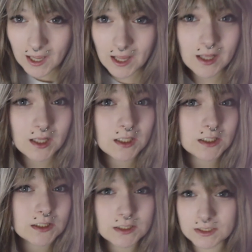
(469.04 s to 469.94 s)

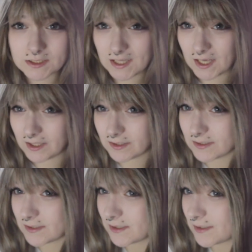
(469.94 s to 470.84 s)
and the
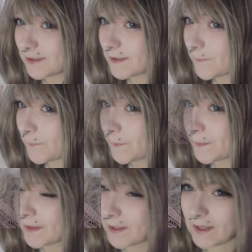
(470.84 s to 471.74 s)
sides.
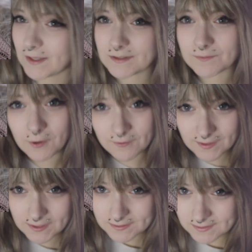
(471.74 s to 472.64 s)
It's more of
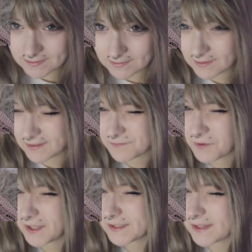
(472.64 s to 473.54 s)
like a, there's
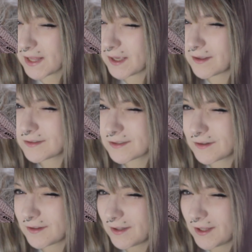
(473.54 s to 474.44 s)
more like slides
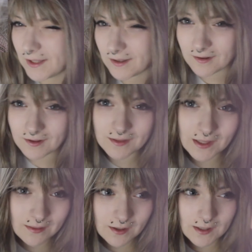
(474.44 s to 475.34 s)
on here, and
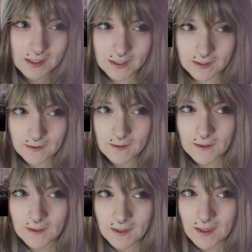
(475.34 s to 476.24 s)
then they're like
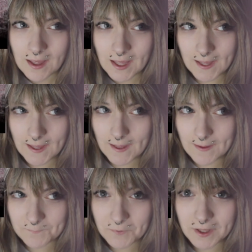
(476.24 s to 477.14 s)

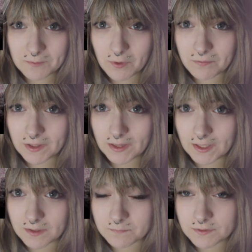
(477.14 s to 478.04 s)
more like proper
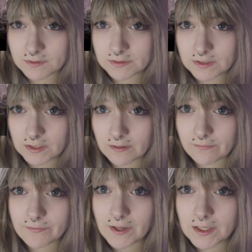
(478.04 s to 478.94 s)
clips.
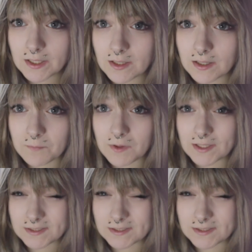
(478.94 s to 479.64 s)
If you've had them clip-in